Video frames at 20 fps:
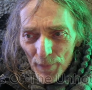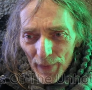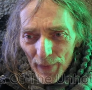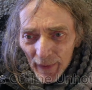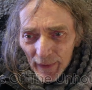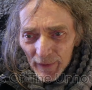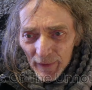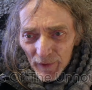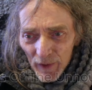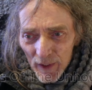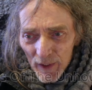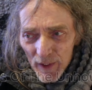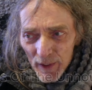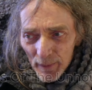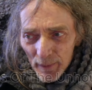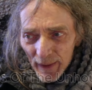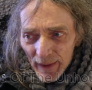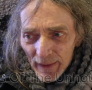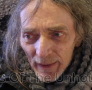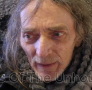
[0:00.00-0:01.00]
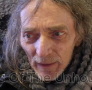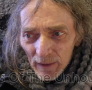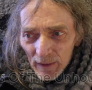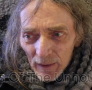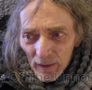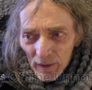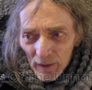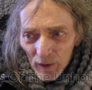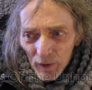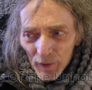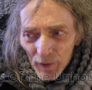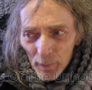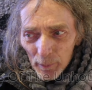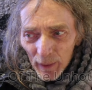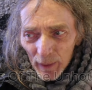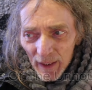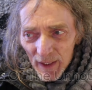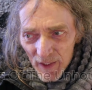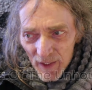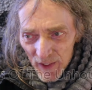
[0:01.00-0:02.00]
There seems to be a lot of the
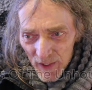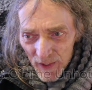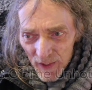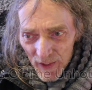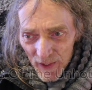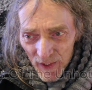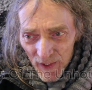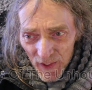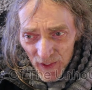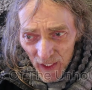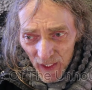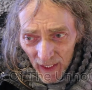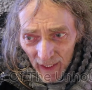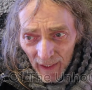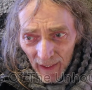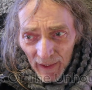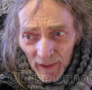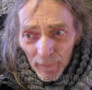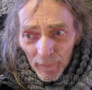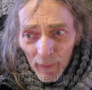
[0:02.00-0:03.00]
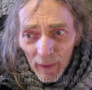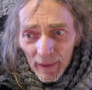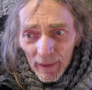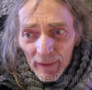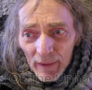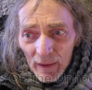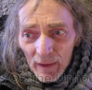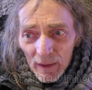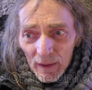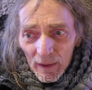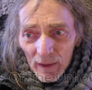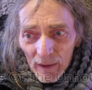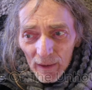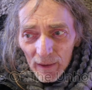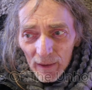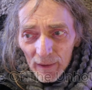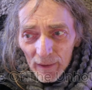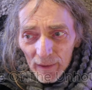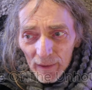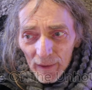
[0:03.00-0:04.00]
places to stay anyway
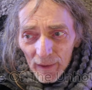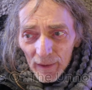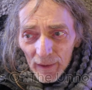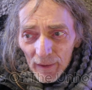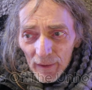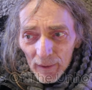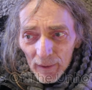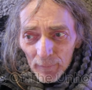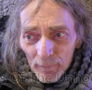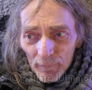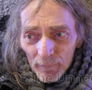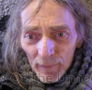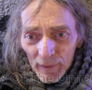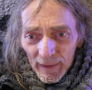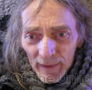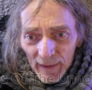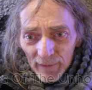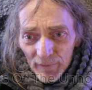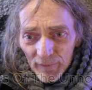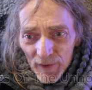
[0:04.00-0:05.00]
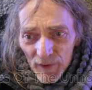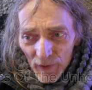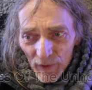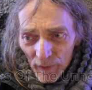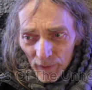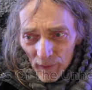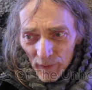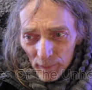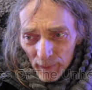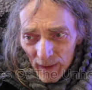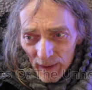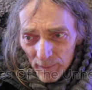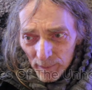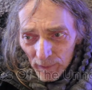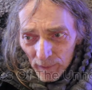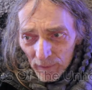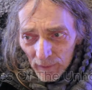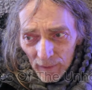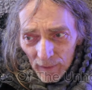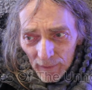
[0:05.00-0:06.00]
are given to other
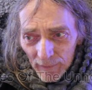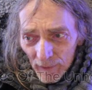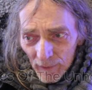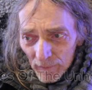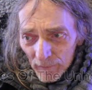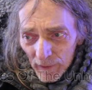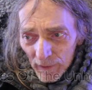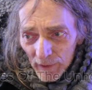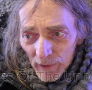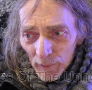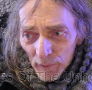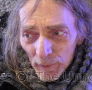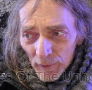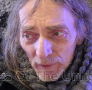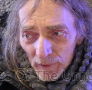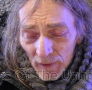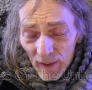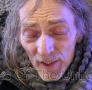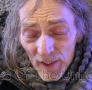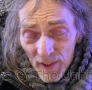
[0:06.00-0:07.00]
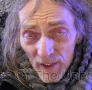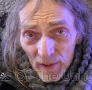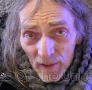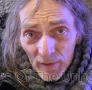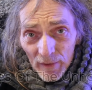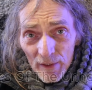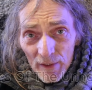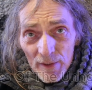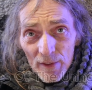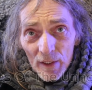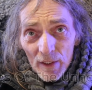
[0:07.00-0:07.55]
people, and I don't really know the criteria.